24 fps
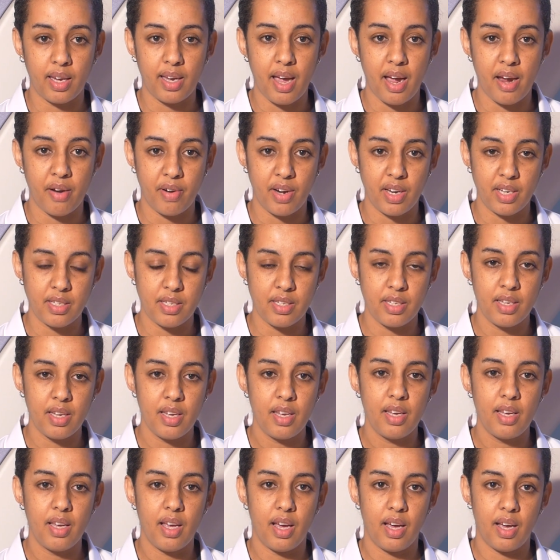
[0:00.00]
current
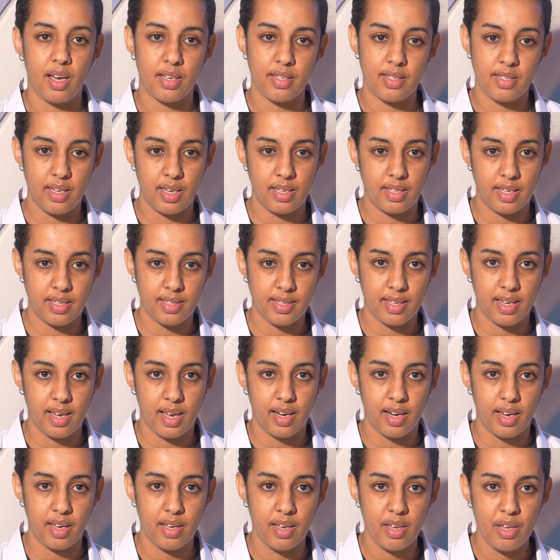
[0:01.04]
CT
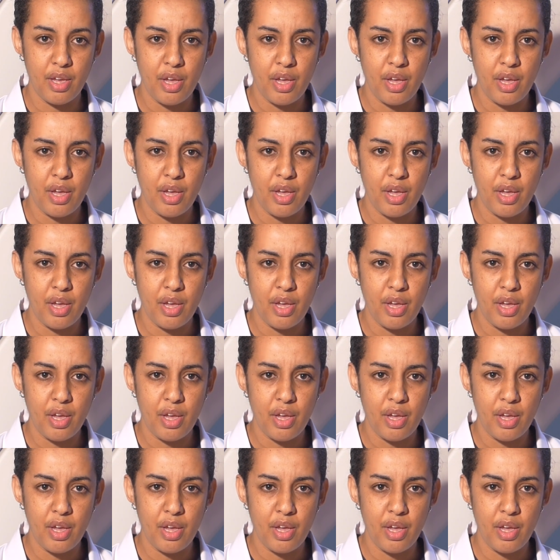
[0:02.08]
scanner.